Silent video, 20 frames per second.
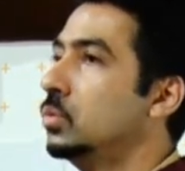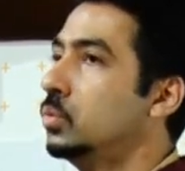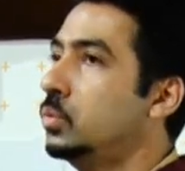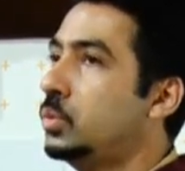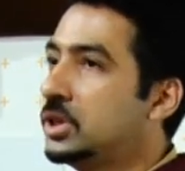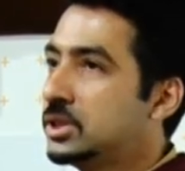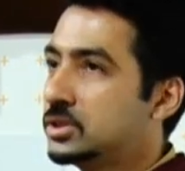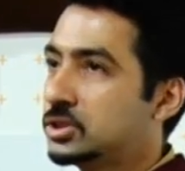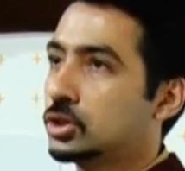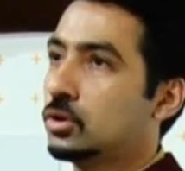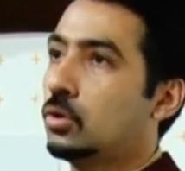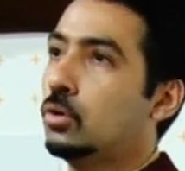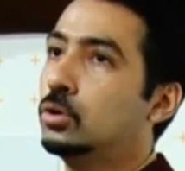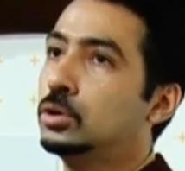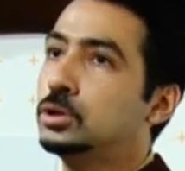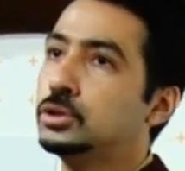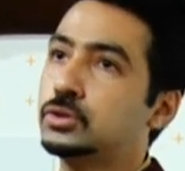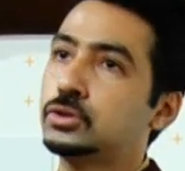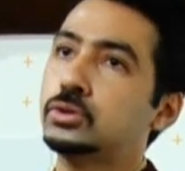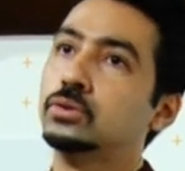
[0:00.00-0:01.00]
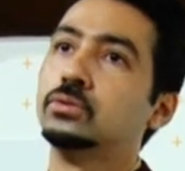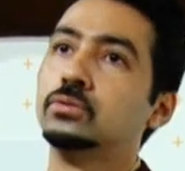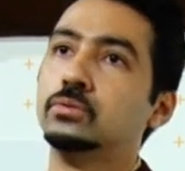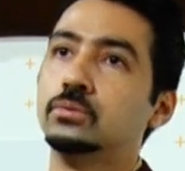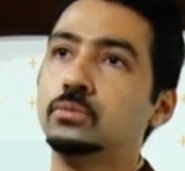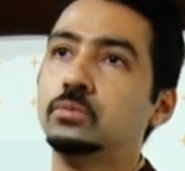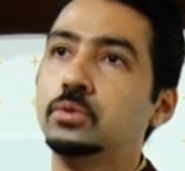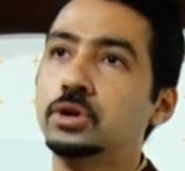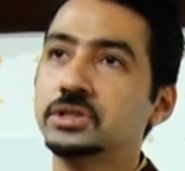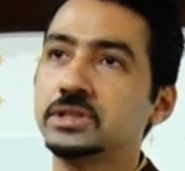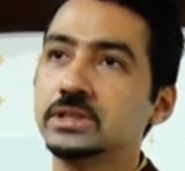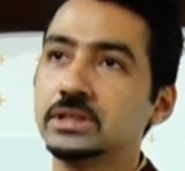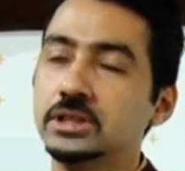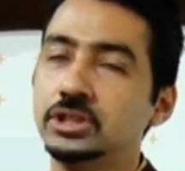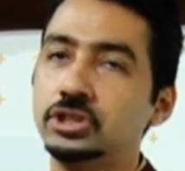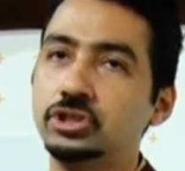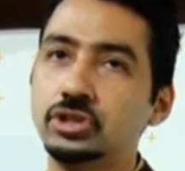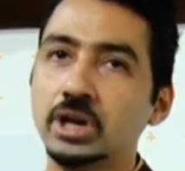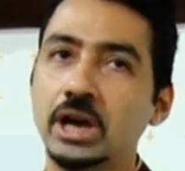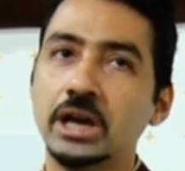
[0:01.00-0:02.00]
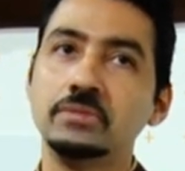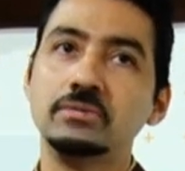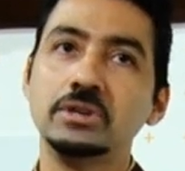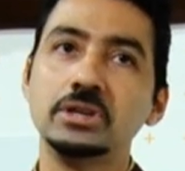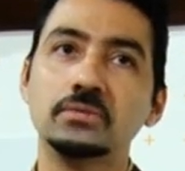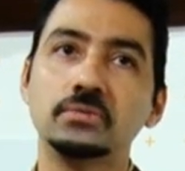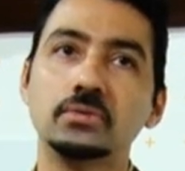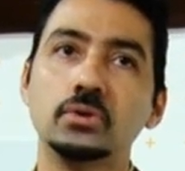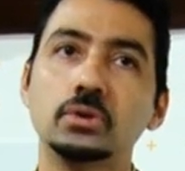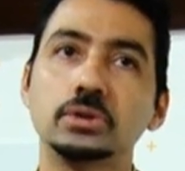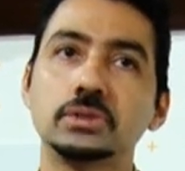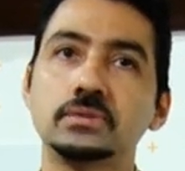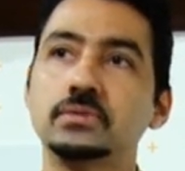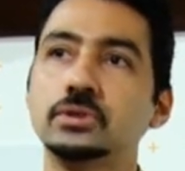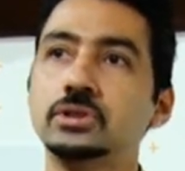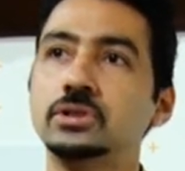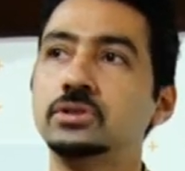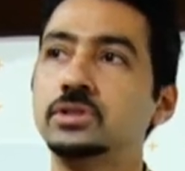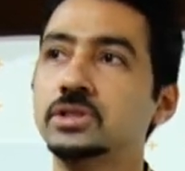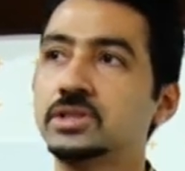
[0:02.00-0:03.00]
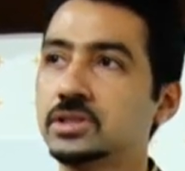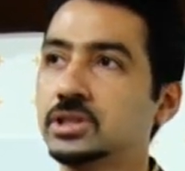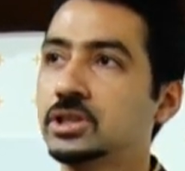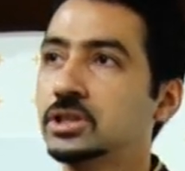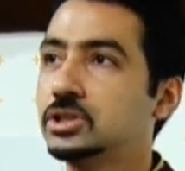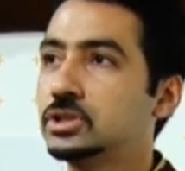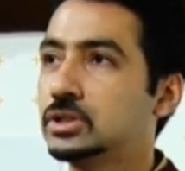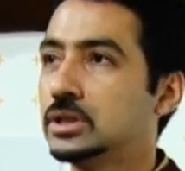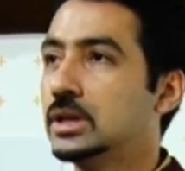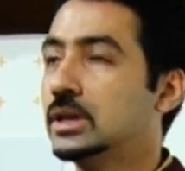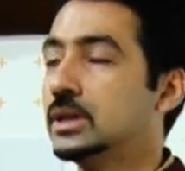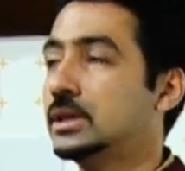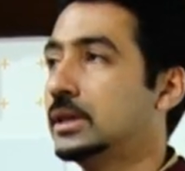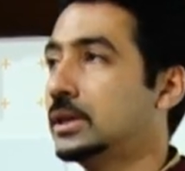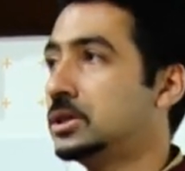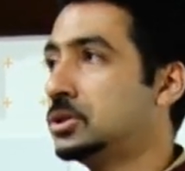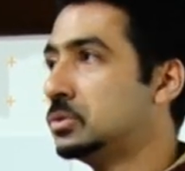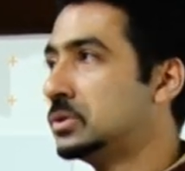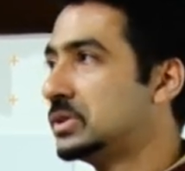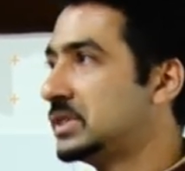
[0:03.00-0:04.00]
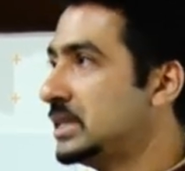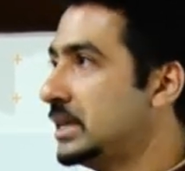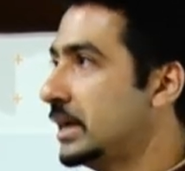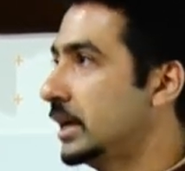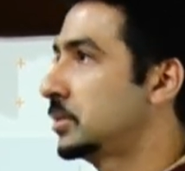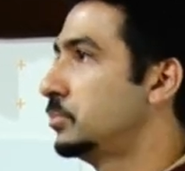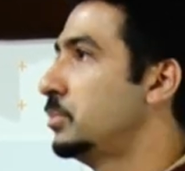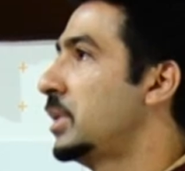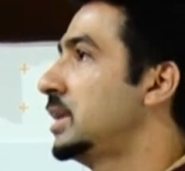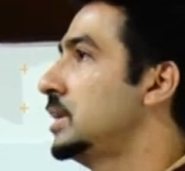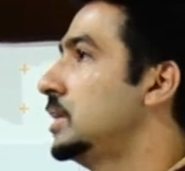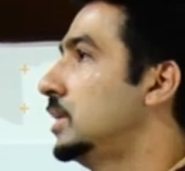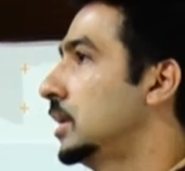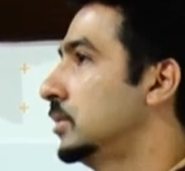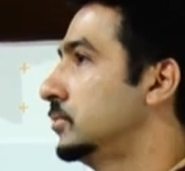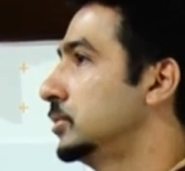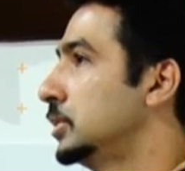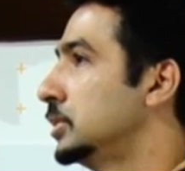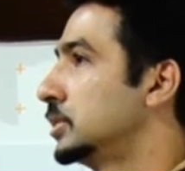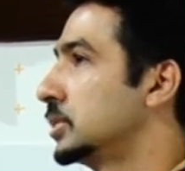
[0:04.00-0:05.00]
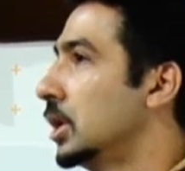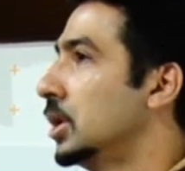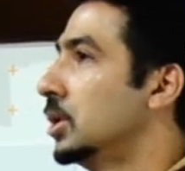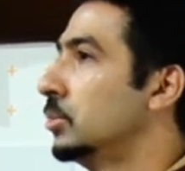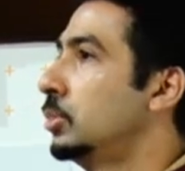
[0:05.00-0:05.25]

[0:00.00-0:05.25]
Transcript: which also was a driving force for the research that you see at many levels,